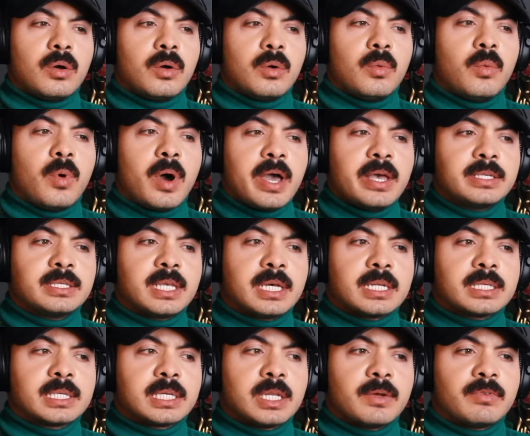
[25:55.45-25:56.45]
Why is
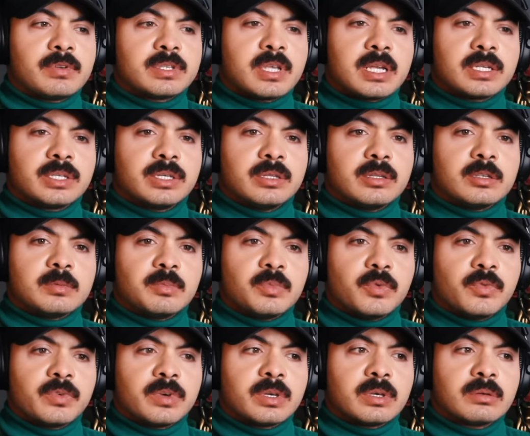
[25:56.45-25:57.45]
Donatella Versace in this
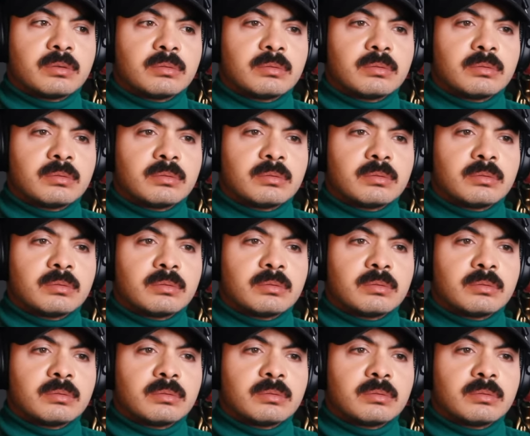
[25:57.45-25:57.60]
movie?